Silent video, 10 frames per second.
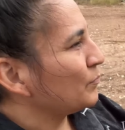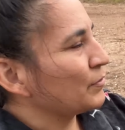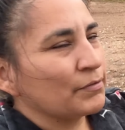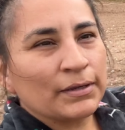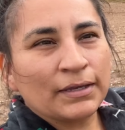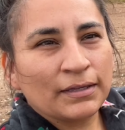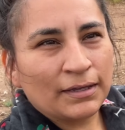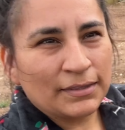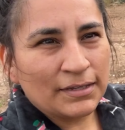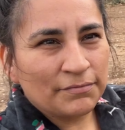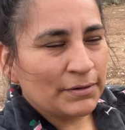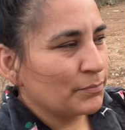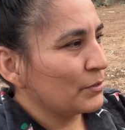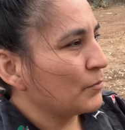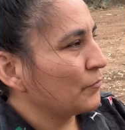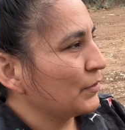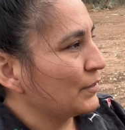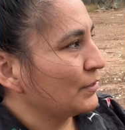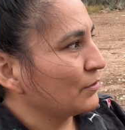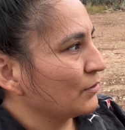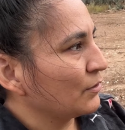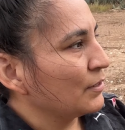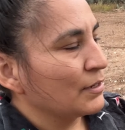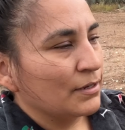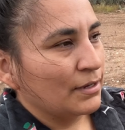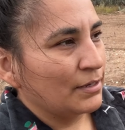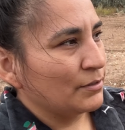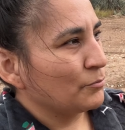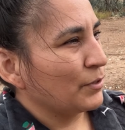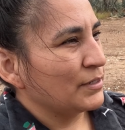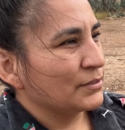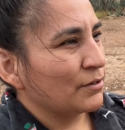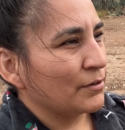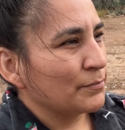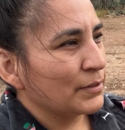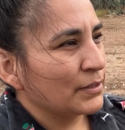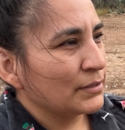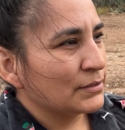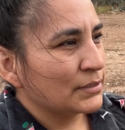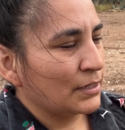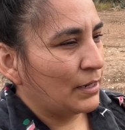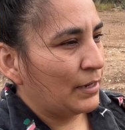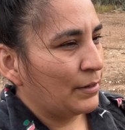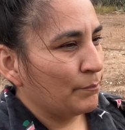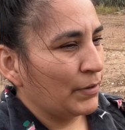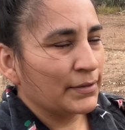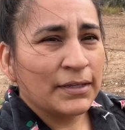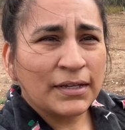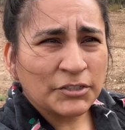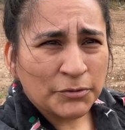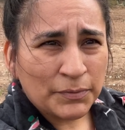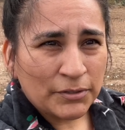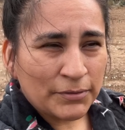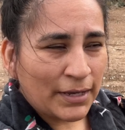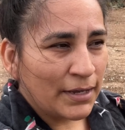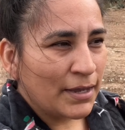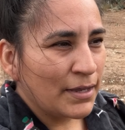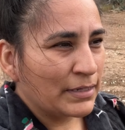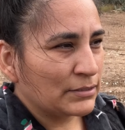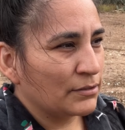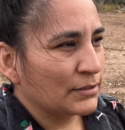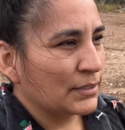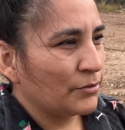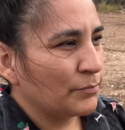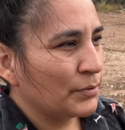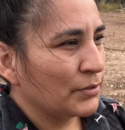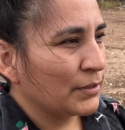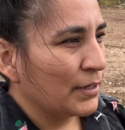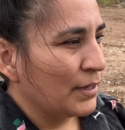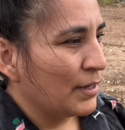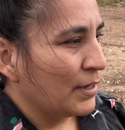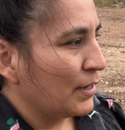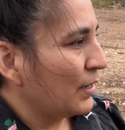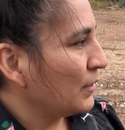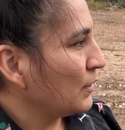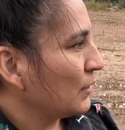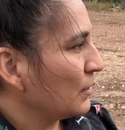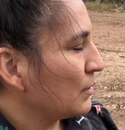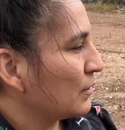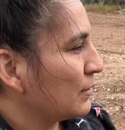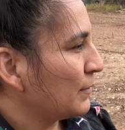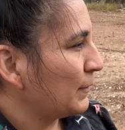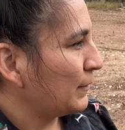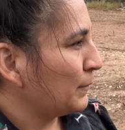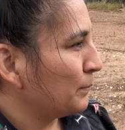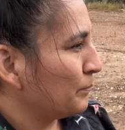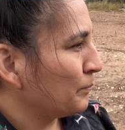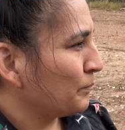but I think if I put them over here and in raised garden beds, I think I should be okay as long as I don't put any um